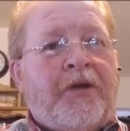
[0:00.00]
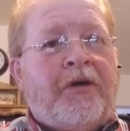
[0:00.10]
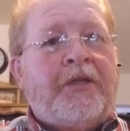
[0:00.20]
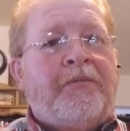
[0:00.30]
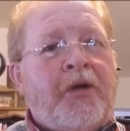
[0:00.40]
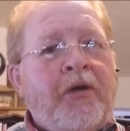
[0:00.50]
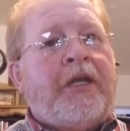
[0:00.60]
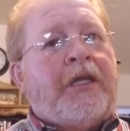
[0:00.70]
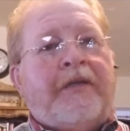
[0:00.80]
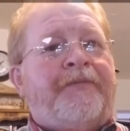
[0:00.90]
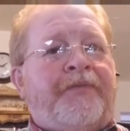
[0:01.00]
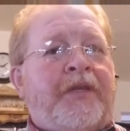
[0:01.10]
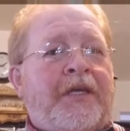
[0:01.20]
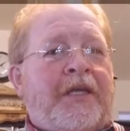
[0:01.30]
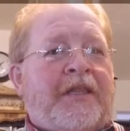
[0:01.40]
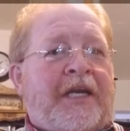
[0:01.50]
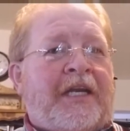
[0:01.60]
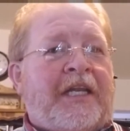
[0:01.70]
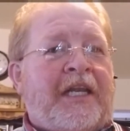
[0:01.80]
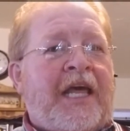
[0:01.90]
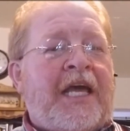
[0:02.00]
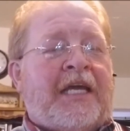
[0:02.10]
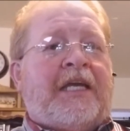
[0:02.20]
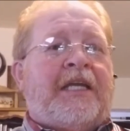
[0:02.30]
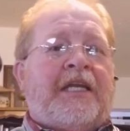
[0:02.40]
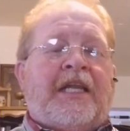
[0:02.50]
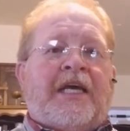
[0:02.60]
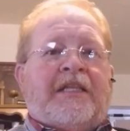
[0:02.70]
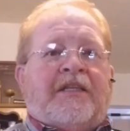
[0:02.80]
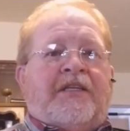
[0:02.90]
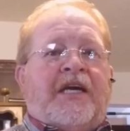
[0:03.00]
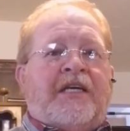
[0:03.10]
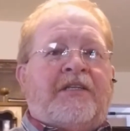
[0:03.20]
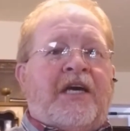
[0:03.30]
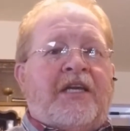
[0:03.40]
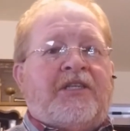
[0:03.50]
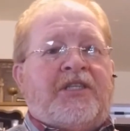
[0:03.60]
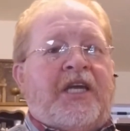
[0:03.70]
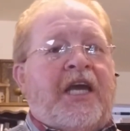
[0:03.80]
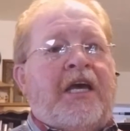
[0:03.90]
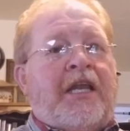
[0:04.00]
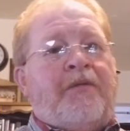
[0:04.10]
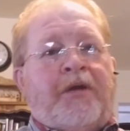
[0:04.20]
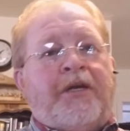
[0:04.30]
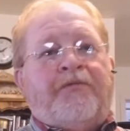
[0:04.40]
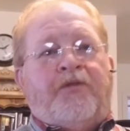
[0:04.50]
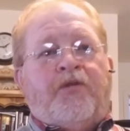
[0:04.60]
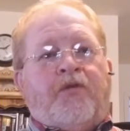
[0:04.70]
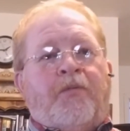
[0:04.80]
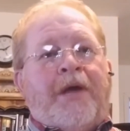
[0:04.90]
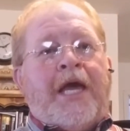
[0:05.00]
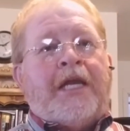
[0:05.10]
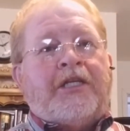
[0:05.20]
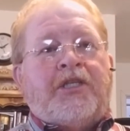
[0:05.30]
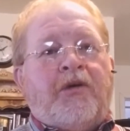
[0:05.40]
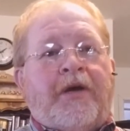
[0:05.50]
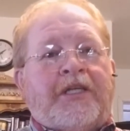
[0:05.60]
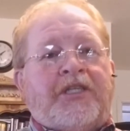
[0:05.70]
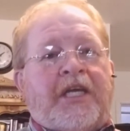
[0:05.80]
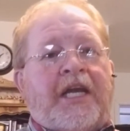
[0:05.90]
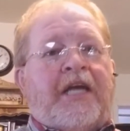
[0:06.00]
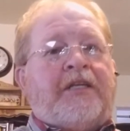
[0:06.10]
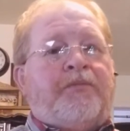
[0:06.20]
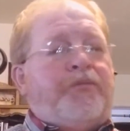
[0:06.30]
on the Merlin that I didn't like. I didn't like the diatonic scale. I wanted a full chromatic, so I set out to